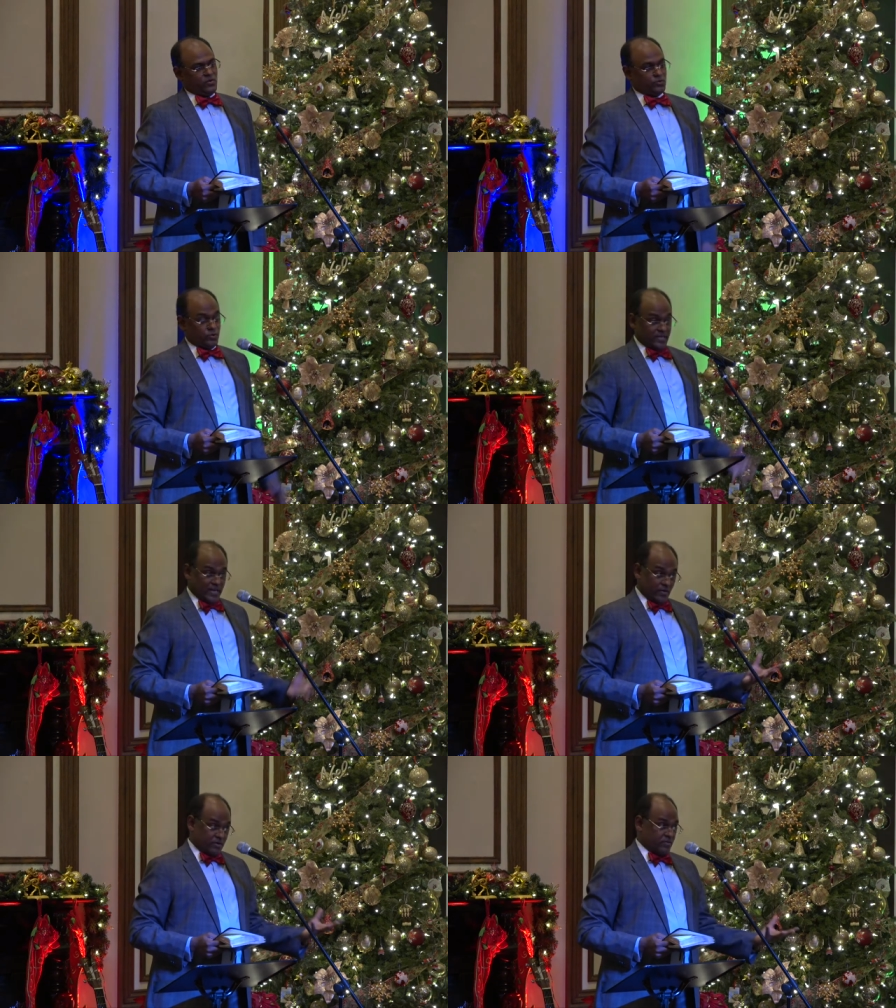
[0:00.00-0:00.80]
so that
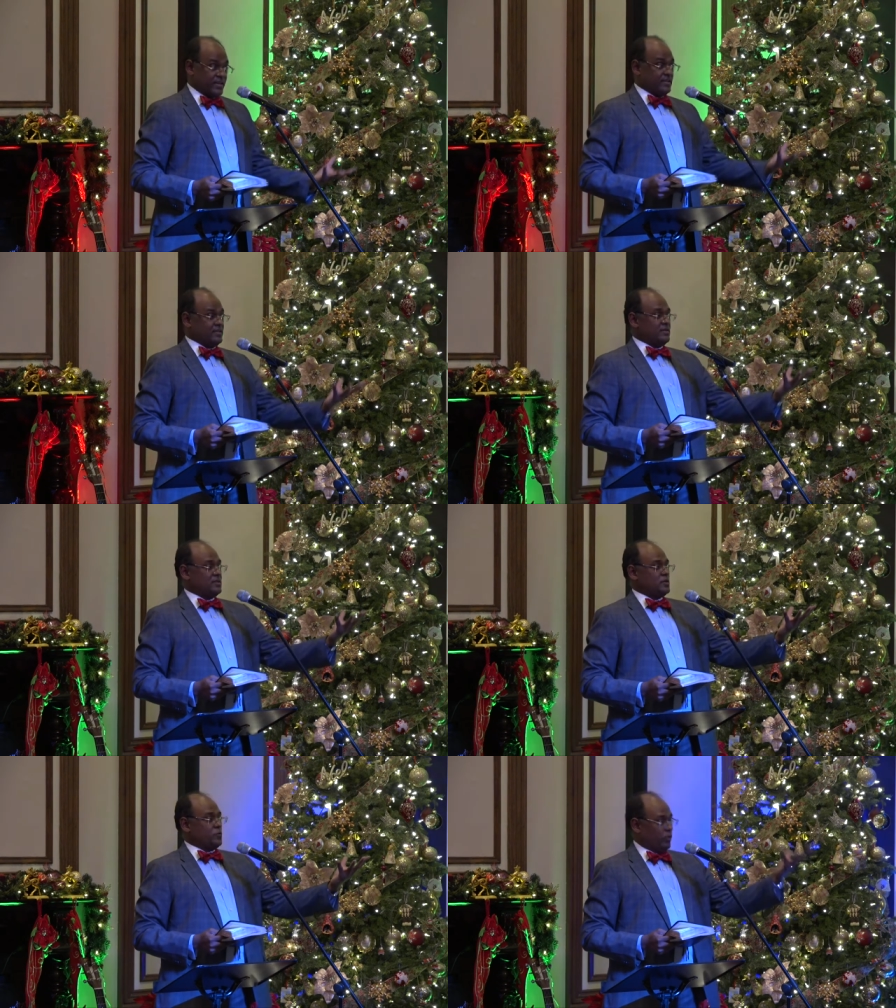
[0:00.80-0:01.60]
our tree
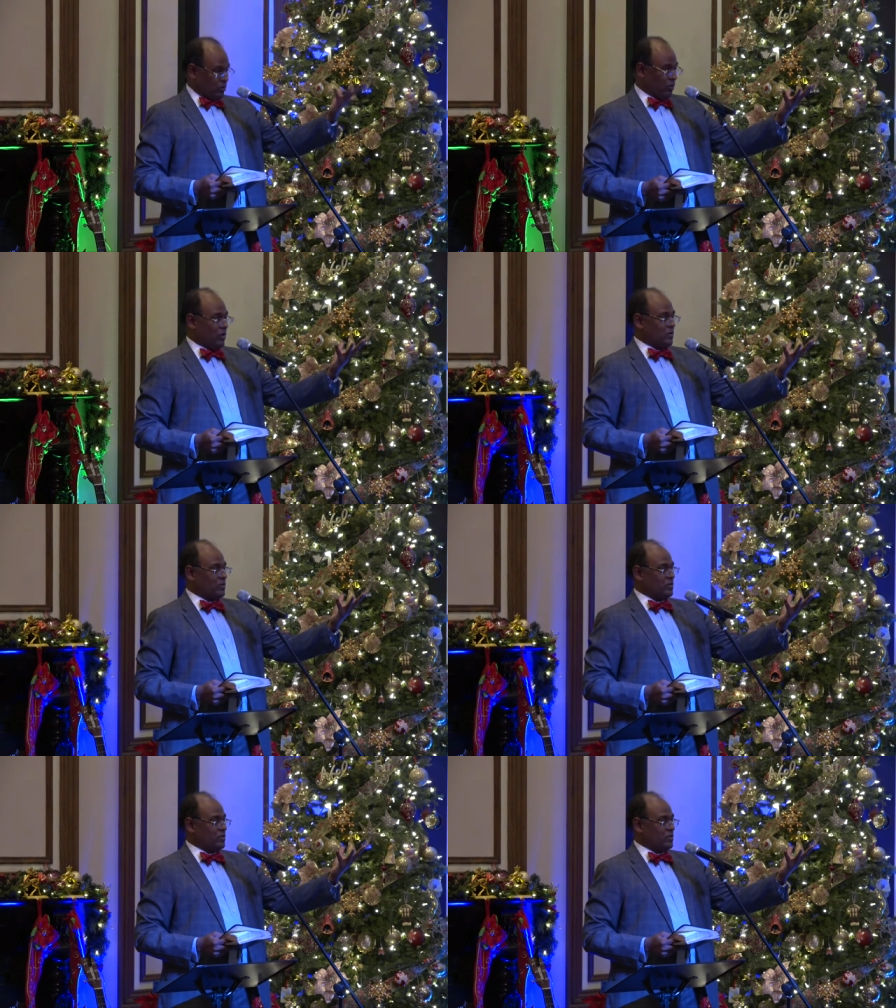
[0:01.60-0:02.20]
will grow